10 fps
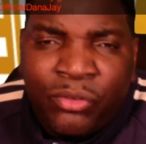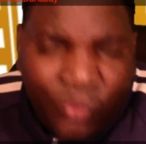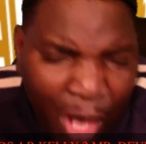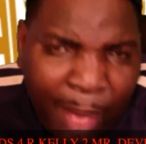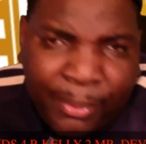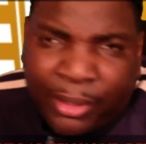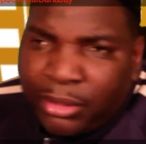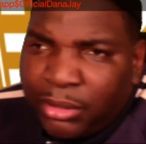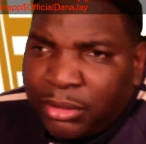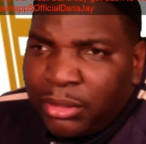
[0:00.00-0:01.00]
Robert.
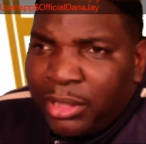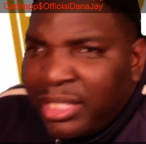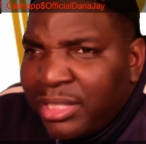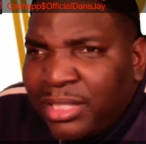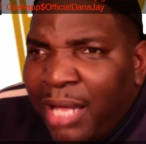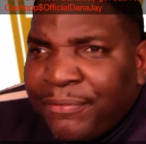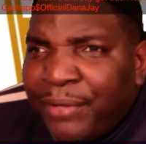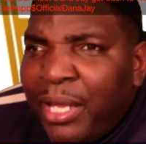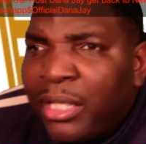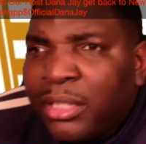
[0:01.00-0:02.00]
And it's not
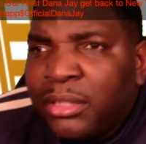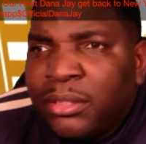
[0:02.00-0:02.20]
fair.